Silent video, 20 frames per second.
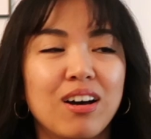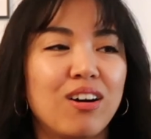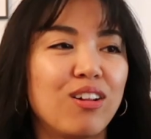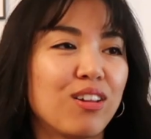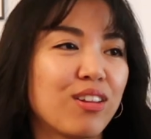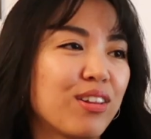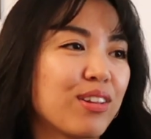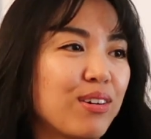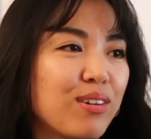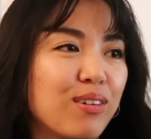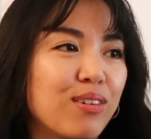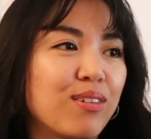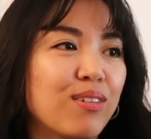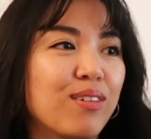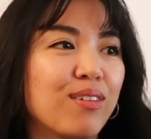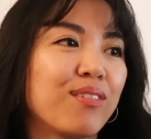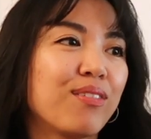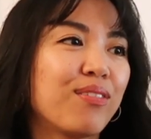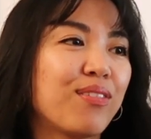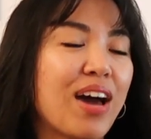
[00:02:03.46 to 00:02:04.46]

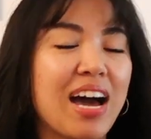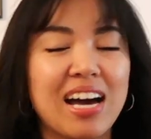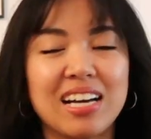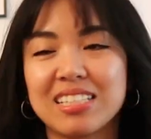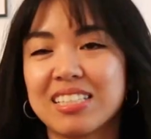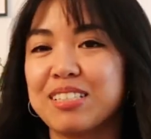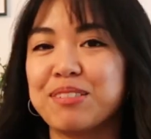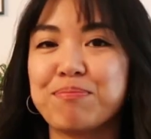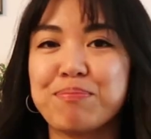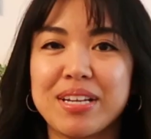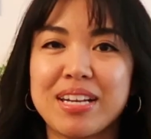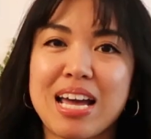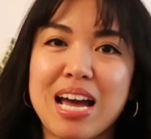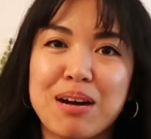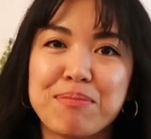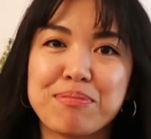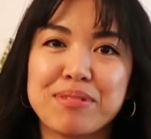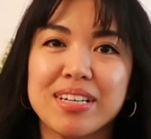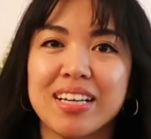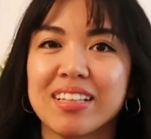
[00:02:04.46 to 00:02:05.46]
although that hasn't been
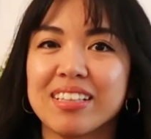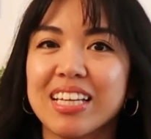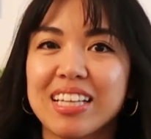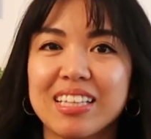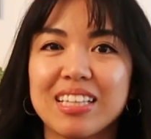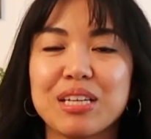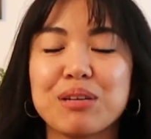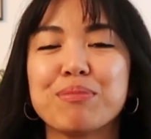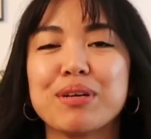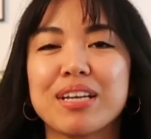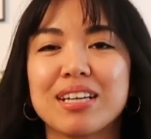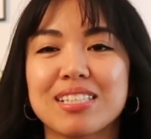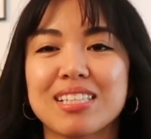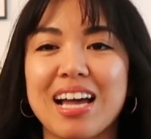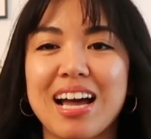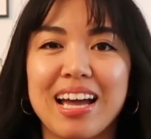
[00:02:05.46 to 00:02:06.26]
happening lately because